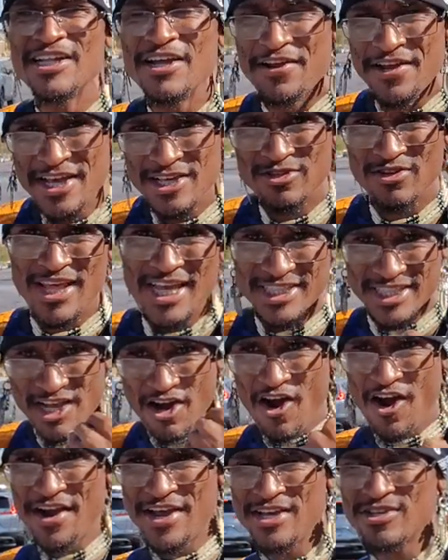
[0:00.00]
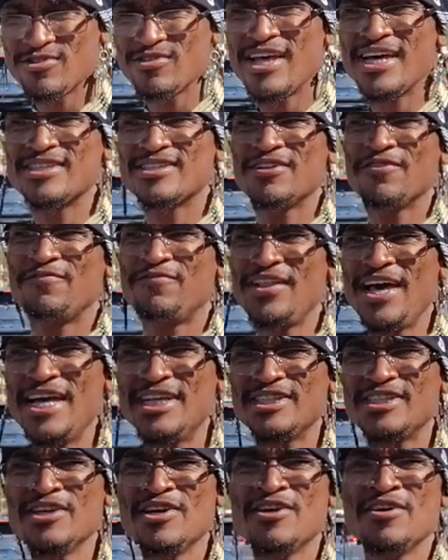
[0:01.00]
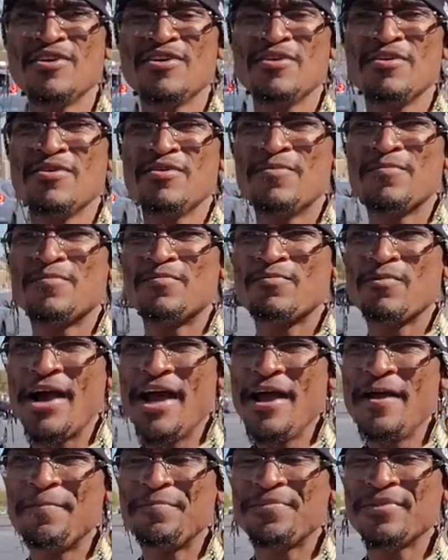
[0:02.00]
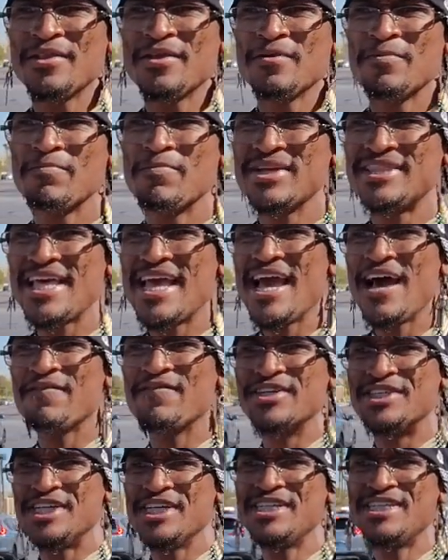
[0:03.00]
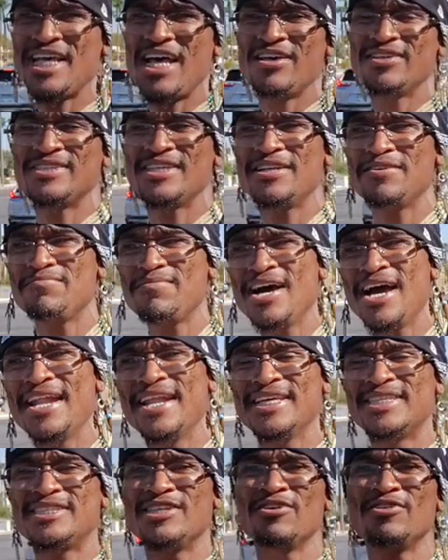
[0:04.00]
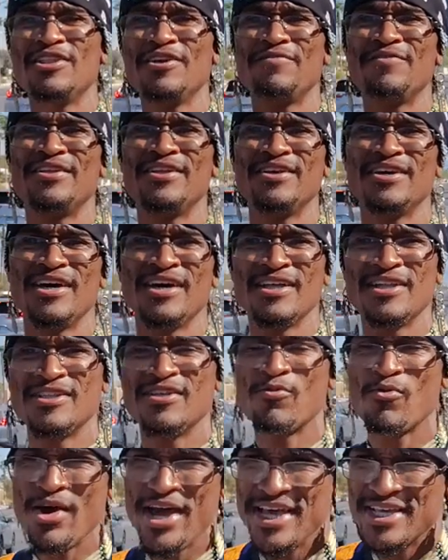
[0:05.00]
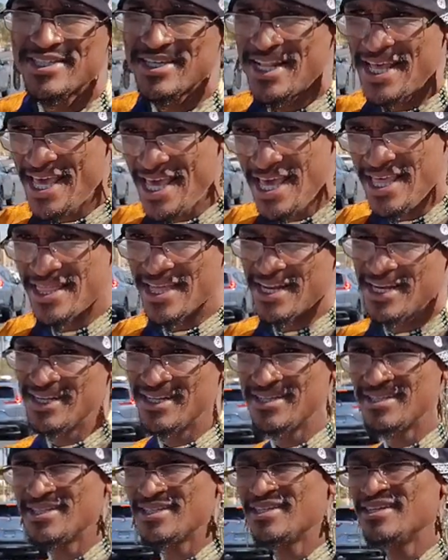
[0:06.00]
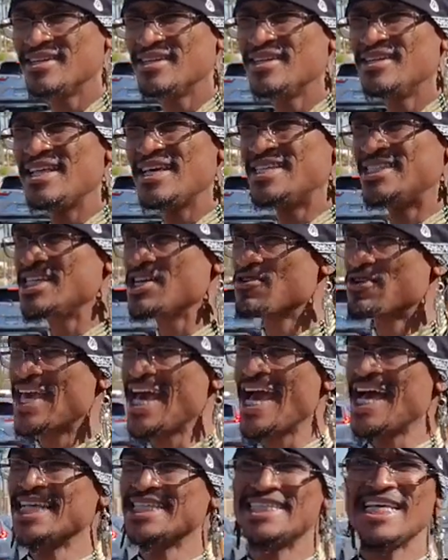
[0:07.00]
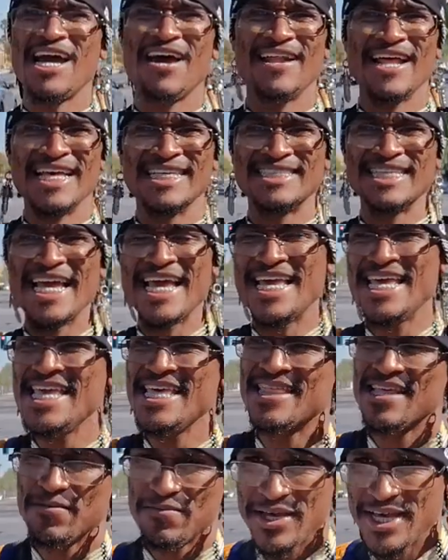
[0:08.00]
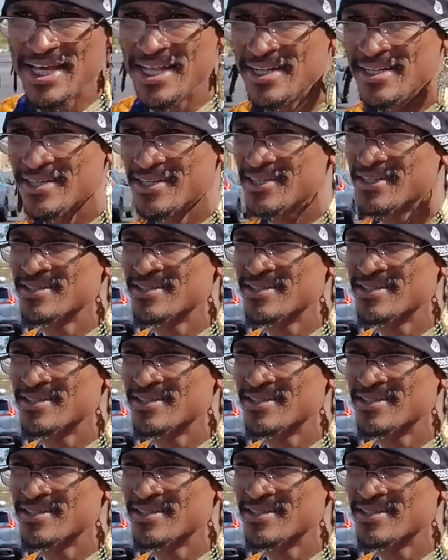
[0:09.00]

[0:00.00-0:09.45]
They're Israelites. They are Israelites in the flesh, right? But they have a Gentile state of mind. They still live in uh, the ways of the heathen. They still cast out as that heathen, man.